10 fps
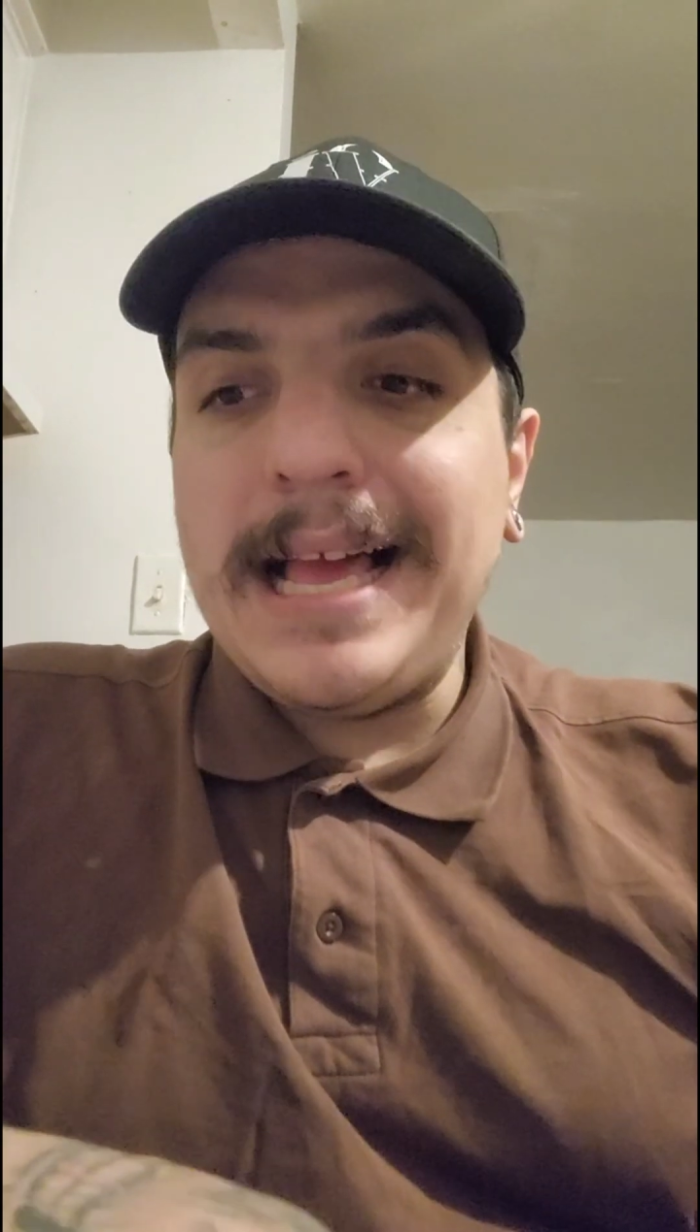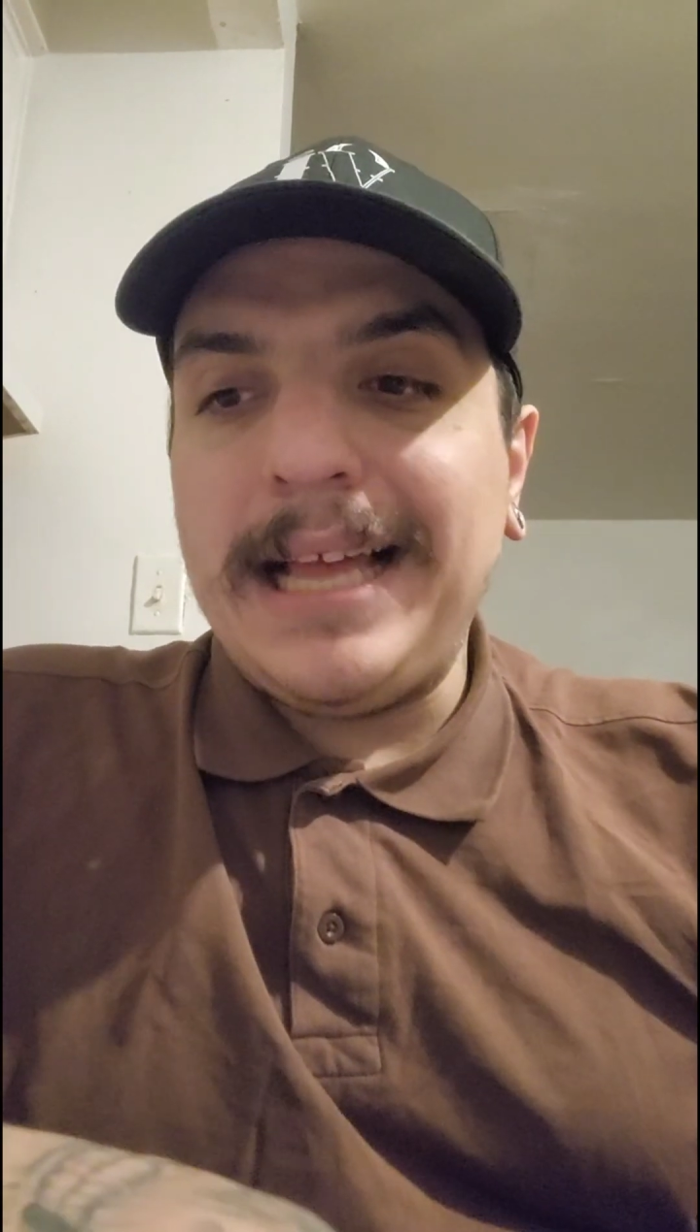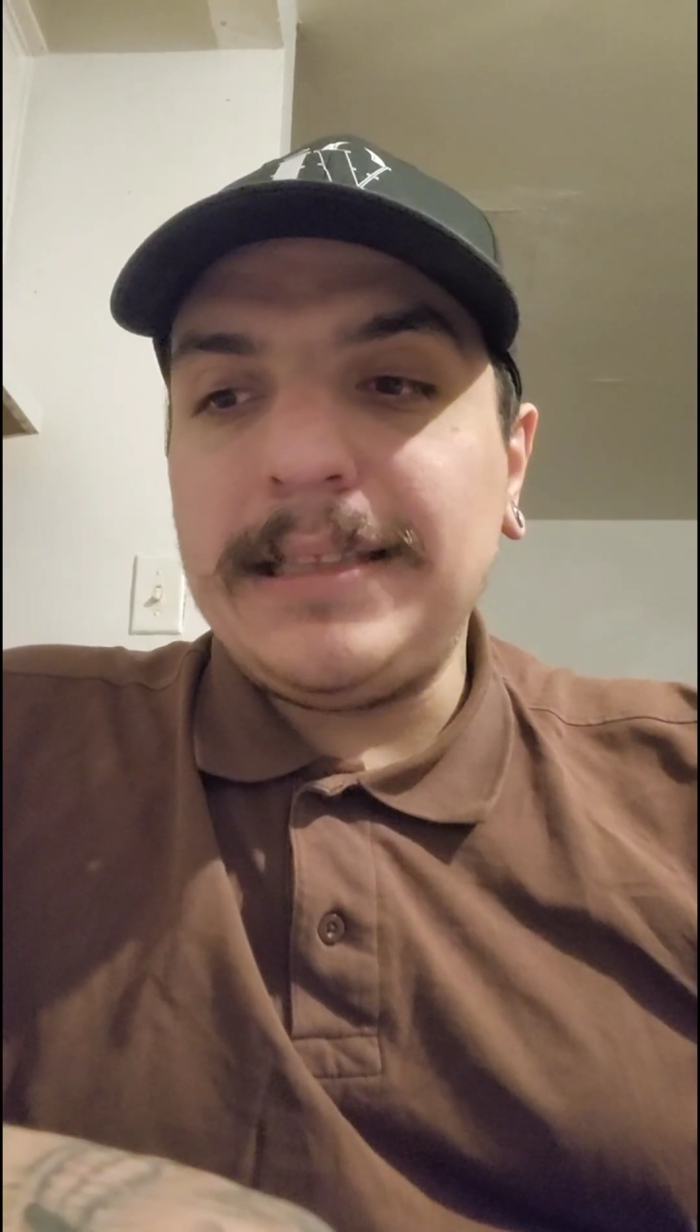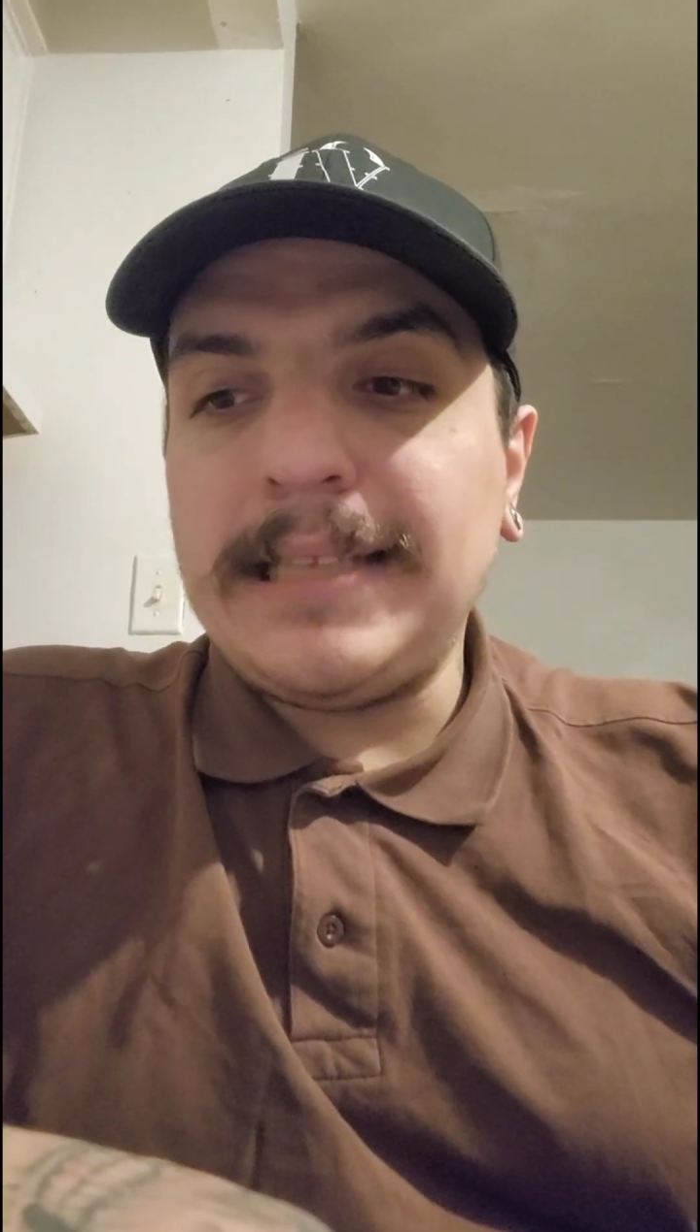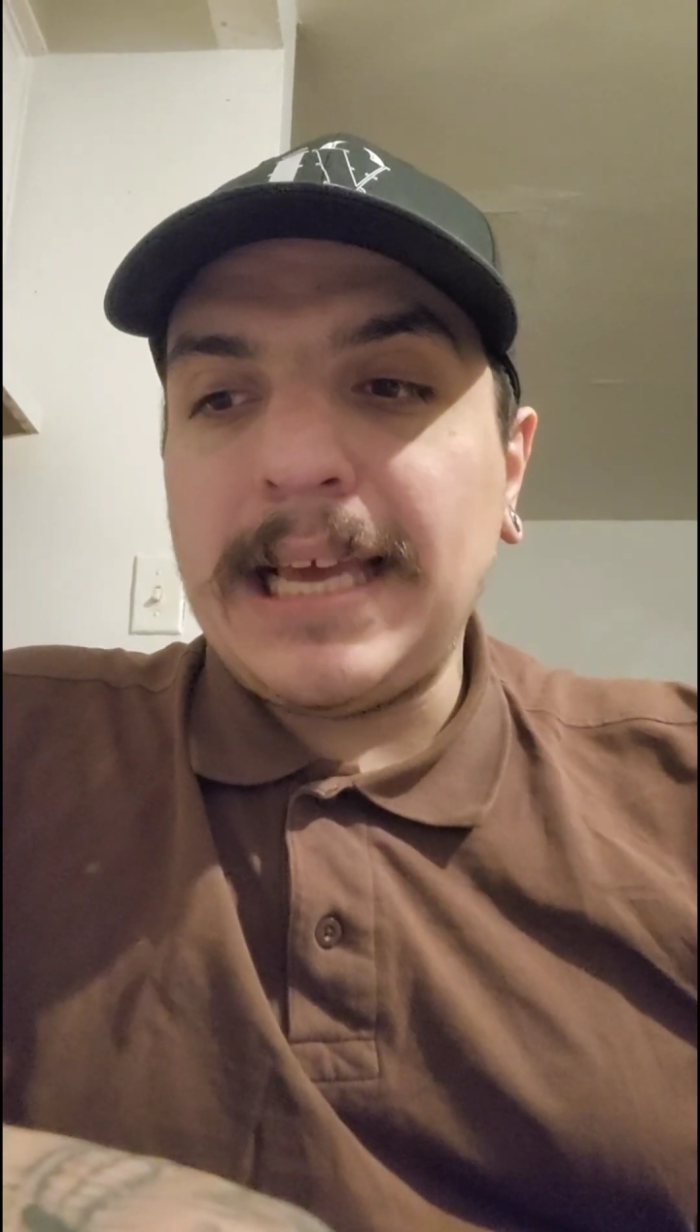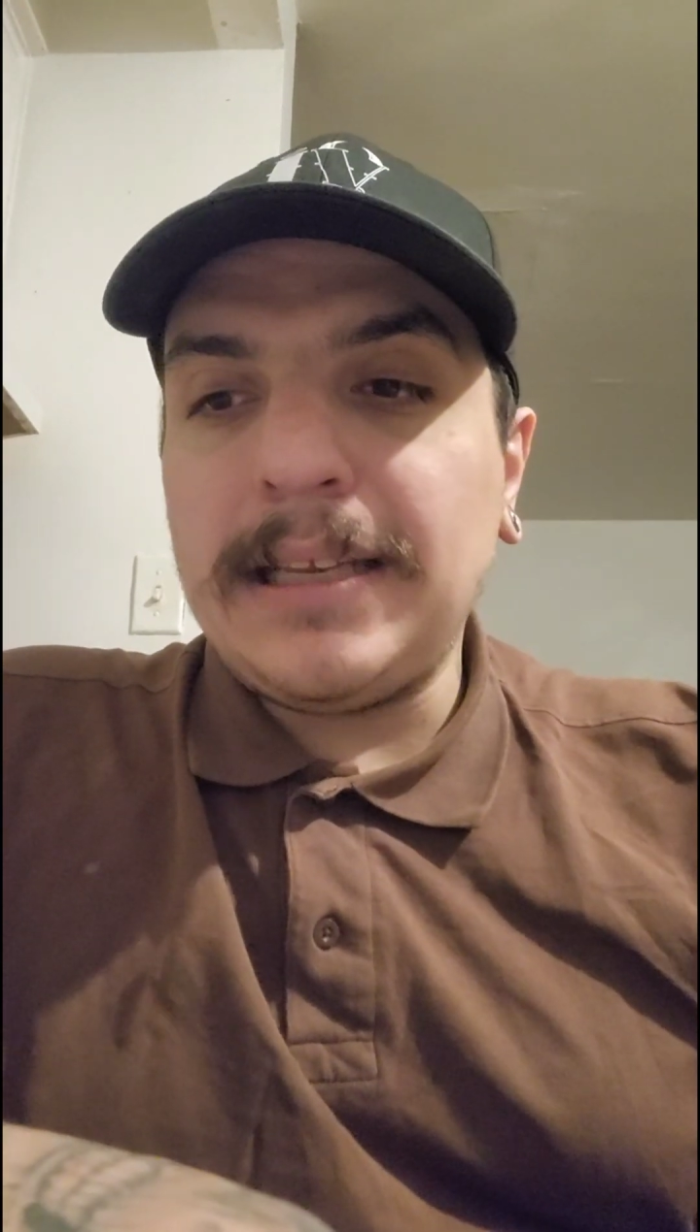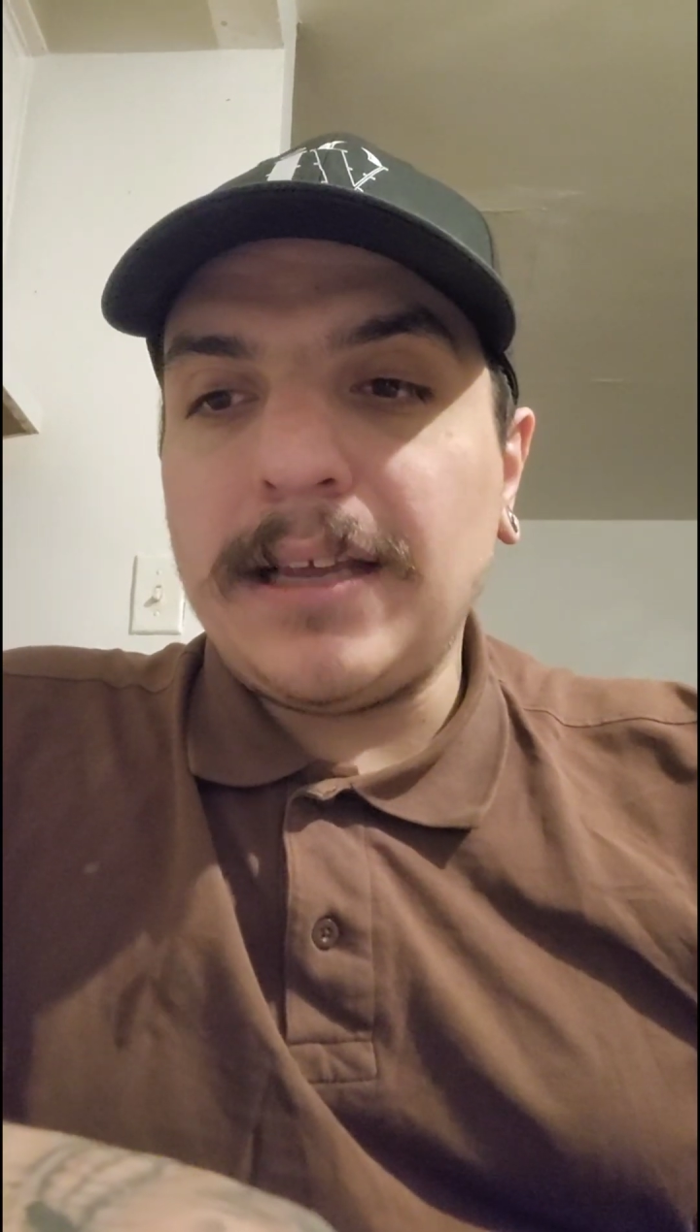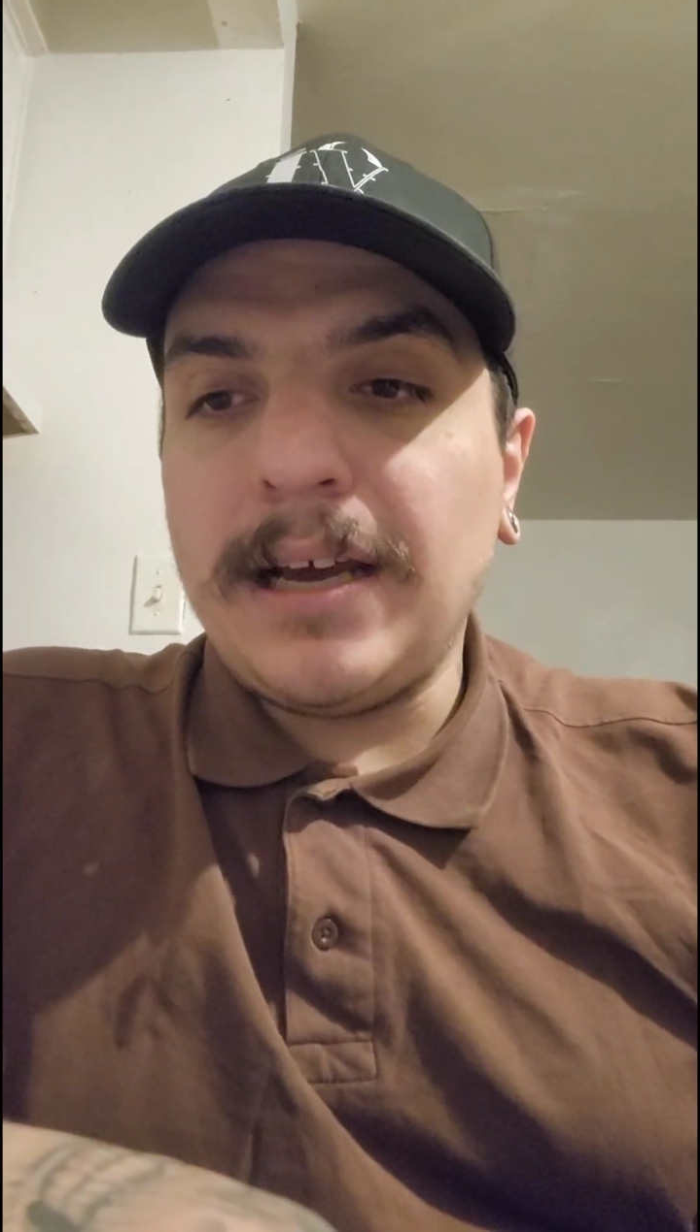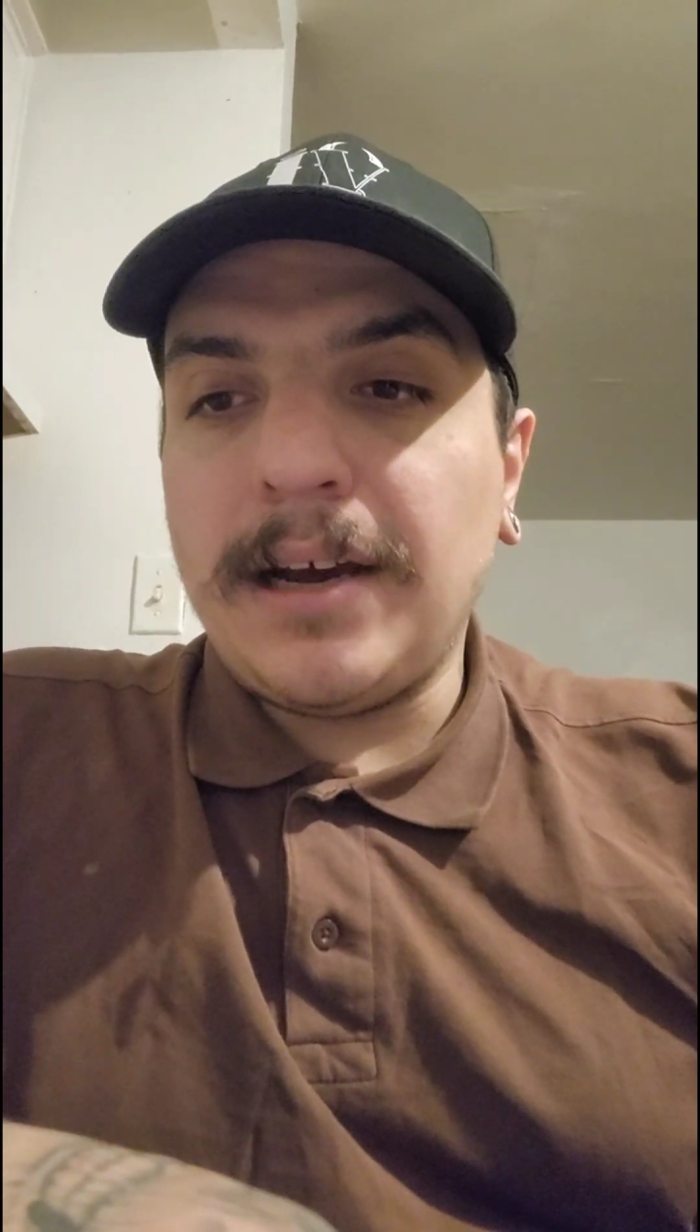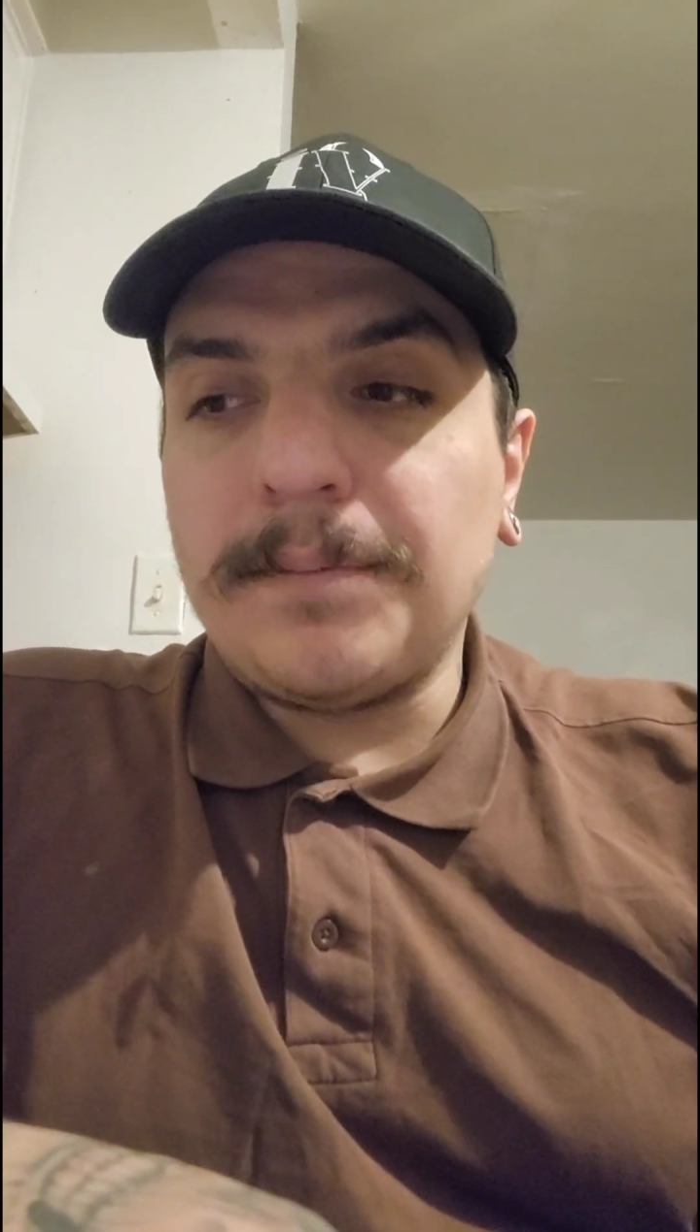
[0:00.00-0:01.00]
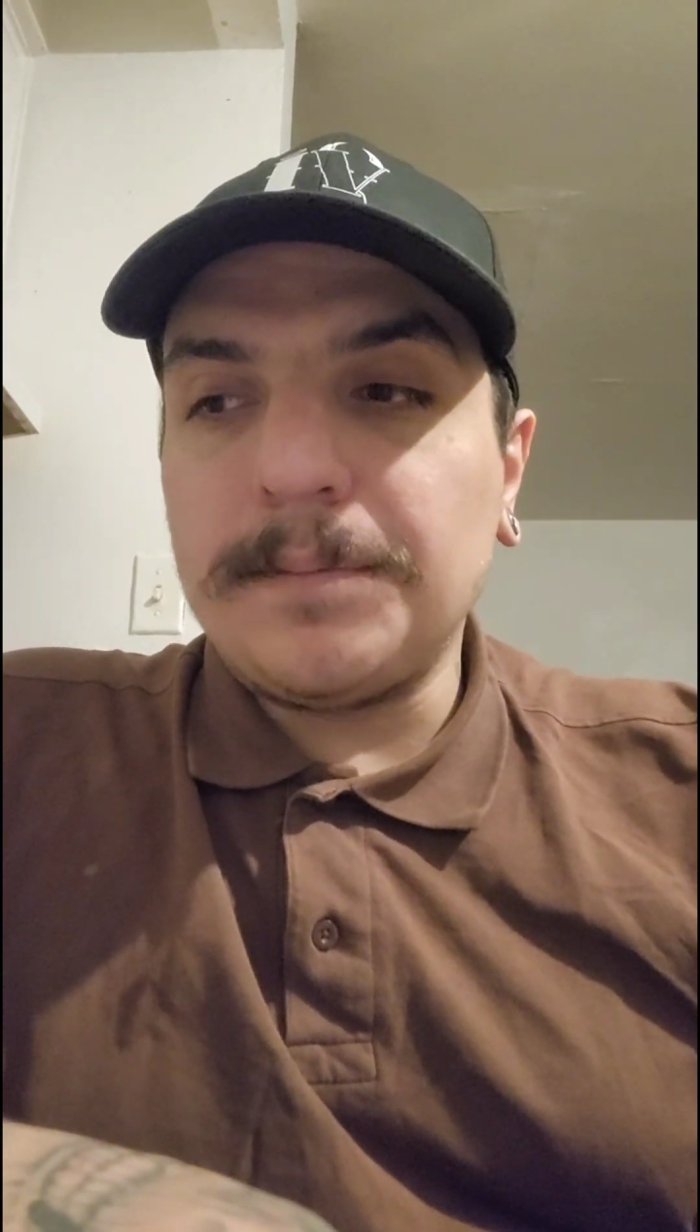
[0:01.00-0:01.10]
and then